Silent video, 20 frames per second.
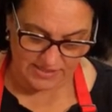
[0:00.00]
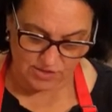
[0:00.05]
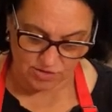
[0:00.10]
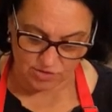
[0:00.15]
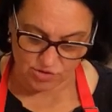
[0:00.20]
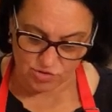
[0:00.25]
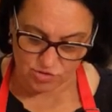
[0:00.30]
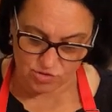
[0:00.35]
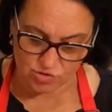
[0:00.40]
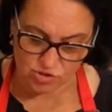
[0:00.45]
So
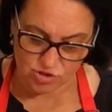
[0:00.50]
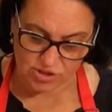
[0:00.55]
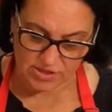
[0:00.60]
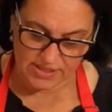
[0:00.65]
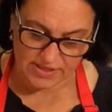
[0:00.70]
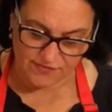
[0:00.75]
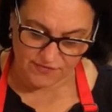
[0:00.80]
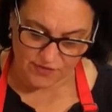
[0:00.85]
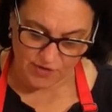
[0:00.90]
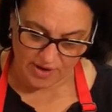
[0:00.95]

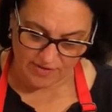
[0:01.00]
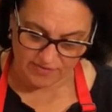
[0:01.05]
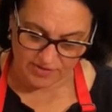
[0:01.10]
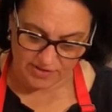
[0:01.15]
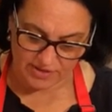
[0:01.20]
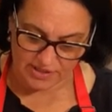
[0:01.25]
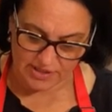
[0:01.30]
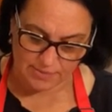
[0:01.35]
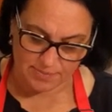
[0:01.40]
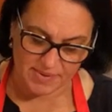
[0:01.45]
usually if you have a
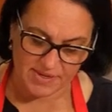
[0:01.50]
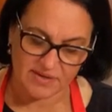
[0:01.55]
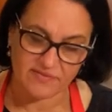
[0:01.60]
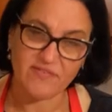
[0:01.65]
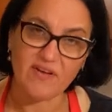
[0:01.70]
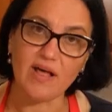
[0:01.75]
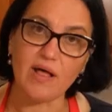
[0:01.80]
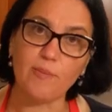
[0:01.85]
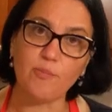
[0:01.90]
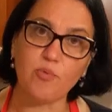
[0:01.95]
little bit
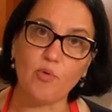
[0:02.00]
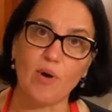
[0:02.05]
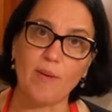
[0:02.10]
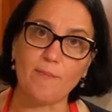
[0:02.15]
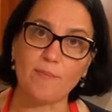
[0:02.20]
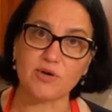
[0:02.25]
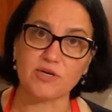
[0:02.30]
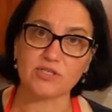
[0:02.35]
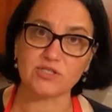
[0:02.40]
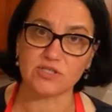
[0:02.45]
of help,
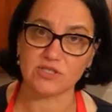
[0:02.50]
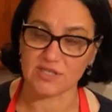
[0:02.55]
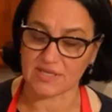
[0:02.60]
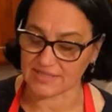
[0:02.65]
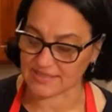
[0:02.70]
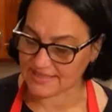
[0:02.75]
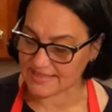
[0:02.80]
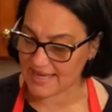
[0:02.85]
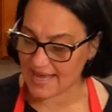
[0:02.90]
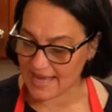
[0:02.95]
one person
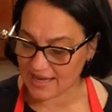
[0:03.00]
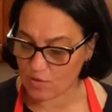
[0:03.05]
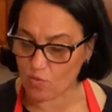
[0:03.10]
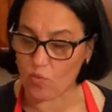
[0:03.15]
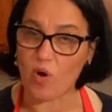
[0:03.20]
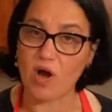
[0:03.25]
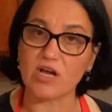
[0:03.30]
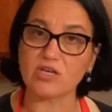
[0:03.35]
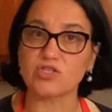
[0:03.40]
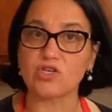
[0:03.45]
does the egg
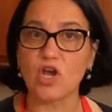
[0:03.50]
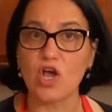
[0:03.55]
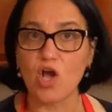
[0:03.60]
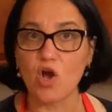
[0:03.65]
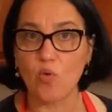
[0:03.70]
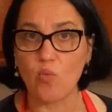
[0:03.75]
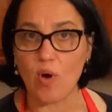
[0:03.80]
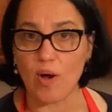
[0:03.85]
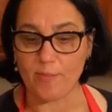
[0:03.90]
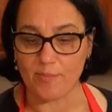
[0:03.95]
wash,
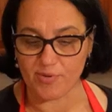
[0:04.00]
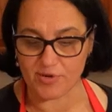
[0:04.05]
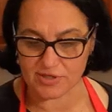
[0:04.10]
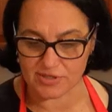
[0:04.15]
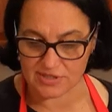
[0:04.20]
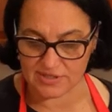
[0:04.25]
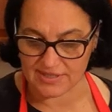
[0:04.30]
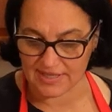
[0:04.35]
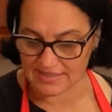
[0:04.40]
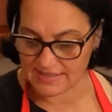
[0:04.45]
one
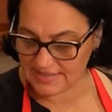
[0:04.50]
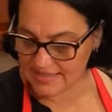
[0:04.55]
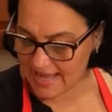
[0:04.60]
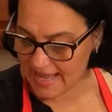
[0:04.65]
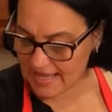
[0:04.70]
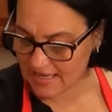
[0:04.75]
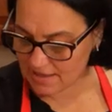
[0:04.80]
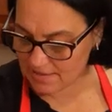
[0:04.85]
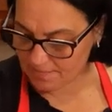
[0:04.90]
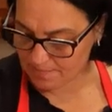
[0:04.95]
person does the
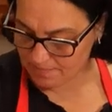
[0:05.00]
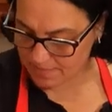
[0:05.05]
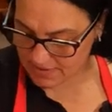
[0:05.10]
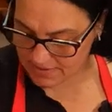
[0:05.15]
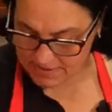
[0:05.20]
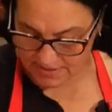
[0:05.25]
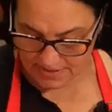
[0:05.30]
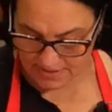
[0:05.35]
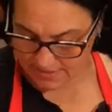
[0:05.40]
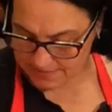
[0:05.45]
egg,
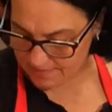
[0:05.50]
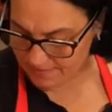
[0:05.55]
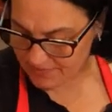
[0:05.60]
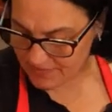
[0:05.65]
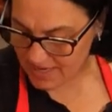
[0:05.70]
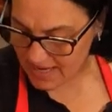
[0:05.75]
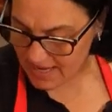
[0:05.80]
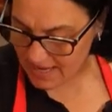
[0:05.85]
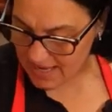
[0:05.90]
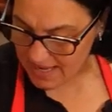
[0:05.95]
the
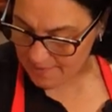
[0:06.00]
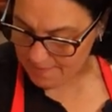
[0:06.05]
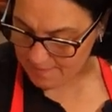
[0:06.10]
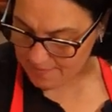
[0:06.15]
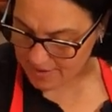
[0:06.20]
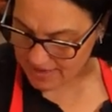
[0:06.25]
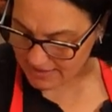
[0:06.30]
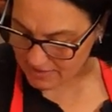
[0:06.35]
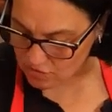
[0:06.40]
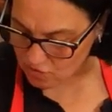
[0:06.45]

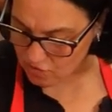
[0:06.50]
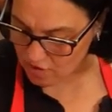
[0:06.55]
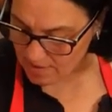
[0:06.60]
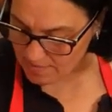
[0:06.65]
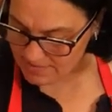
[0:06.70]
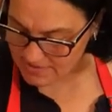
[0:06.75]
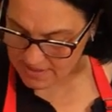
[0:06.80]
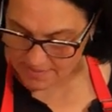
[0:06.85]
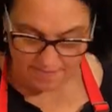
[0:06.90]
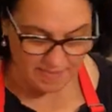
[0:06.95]

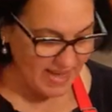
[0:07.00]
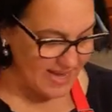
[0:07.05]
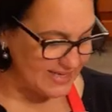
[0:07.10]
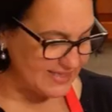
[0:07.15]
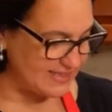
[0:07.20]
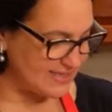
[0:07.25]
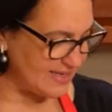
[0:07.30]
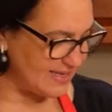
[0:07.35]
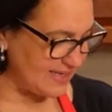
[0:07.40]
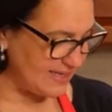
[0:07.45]
breadcrumbs, it
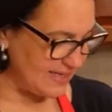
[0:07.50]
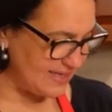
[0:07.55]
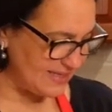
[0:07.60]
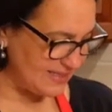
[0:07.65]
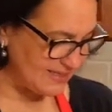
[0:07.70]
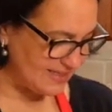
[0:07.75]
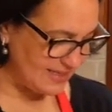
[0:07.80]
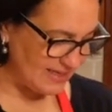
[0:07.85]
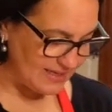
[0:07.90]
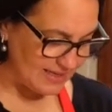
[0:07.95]
makes it
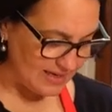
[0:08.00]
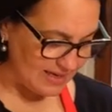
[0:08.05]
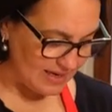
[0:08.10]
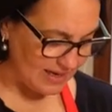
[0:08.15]
easy.